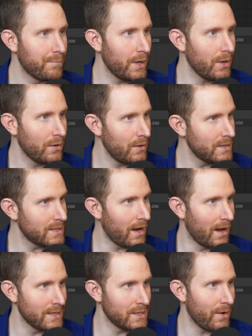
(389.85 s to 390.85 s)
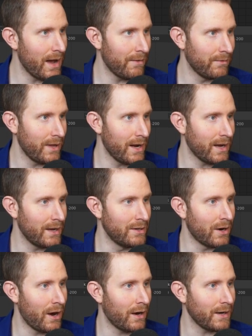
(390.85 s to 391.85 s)
but you'll notice I also have like a
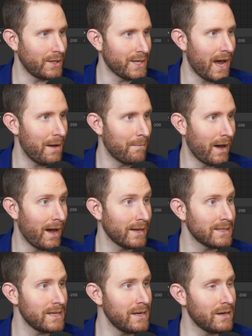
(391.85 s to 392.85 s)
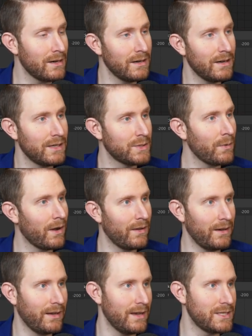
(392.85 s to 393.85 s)
dark chat box here as
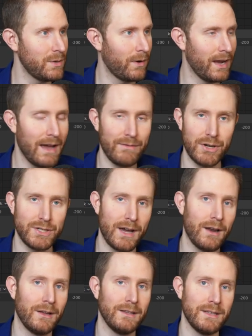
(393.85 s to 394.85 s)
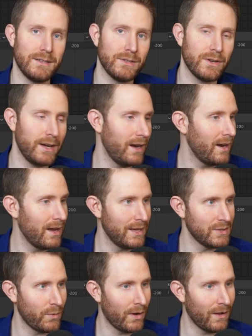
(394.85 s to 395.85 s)
well, in case you want to have your chat on this screen
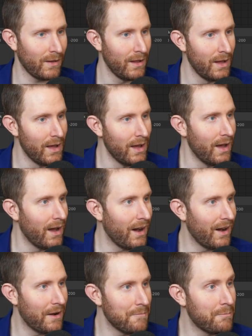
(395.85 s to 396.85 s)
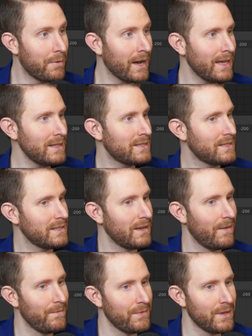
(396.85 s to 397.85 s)
as well. But
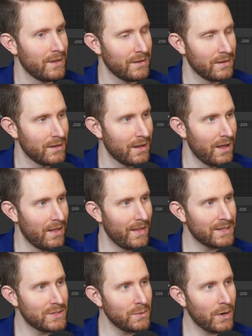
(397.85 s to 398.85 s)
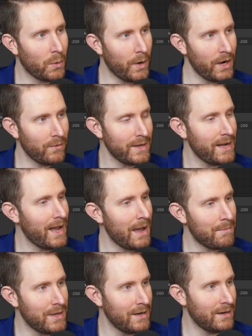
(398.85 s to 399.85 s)
let's do a quick
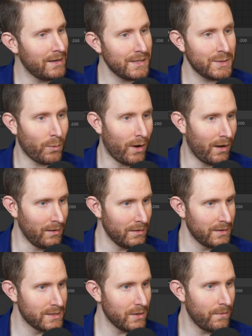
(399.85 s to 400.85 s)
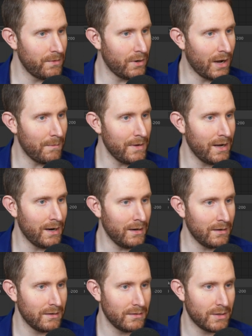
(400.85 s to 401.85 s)
recap here as well. So if you come
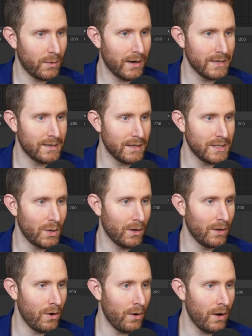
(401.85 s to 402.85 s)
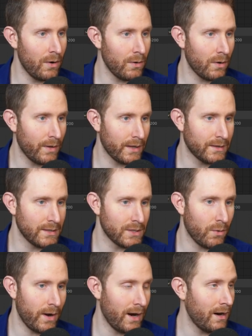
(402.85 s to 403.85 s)
here to where it says your logo, click the
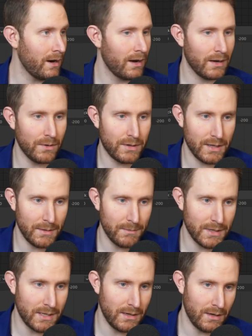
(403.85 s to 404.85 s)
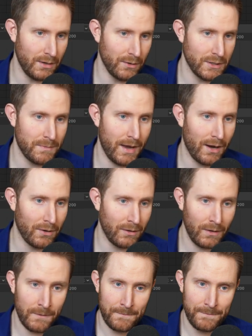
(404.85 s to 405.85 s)
square, go to the materials panel,
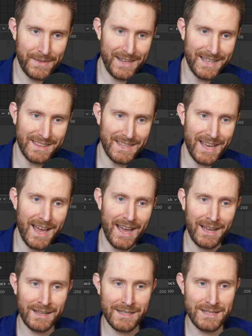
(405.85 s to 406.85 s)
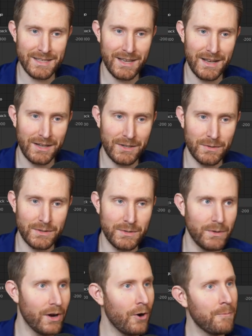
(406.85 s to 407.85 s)
hit the X, go
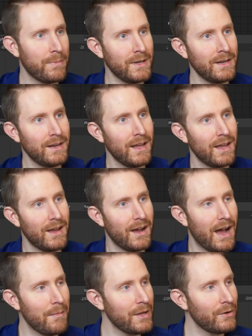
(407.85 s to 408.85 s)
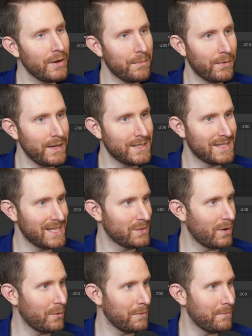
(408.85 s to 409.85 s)
to open. I'm going to replace this
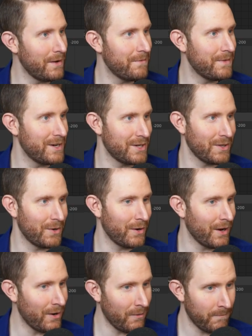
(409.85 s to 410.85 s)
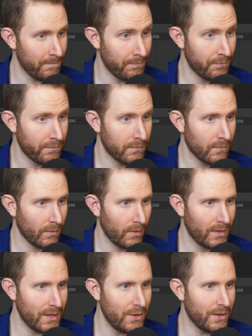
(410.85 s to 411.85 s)
one with my fish logo.
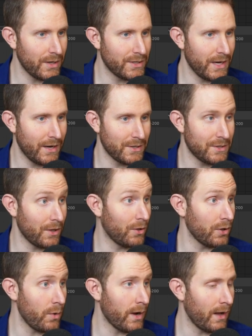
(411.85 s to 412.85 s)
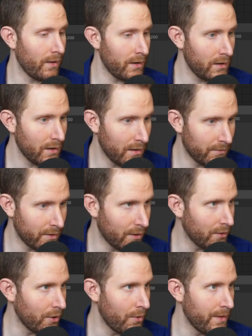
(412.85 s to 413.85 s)
Then you can change the glow color of the
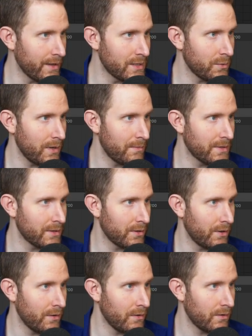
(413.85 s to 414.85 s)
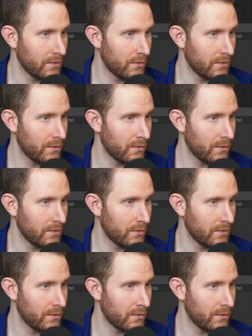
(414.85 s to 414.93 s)
glow that sweeps through.